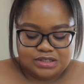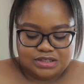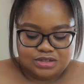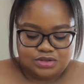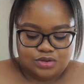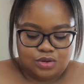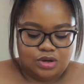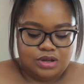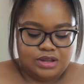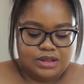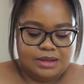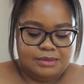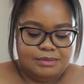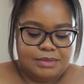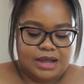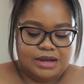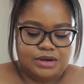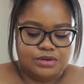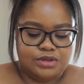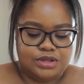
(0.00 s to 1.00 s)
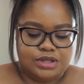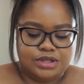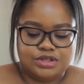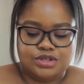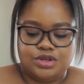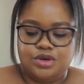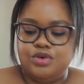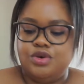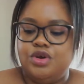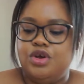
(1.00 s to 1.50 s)
is all of them, I don't think
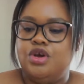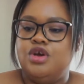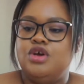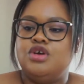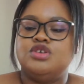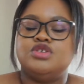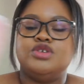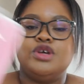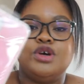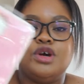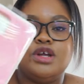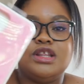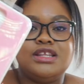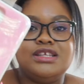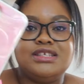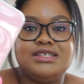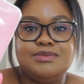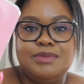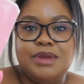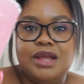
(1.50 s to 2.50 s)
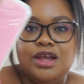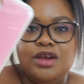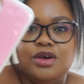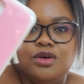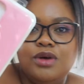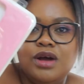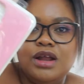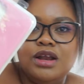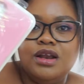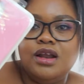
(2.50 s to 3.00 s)
so. So I got this pink
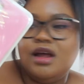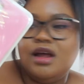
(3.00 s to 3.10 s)
one.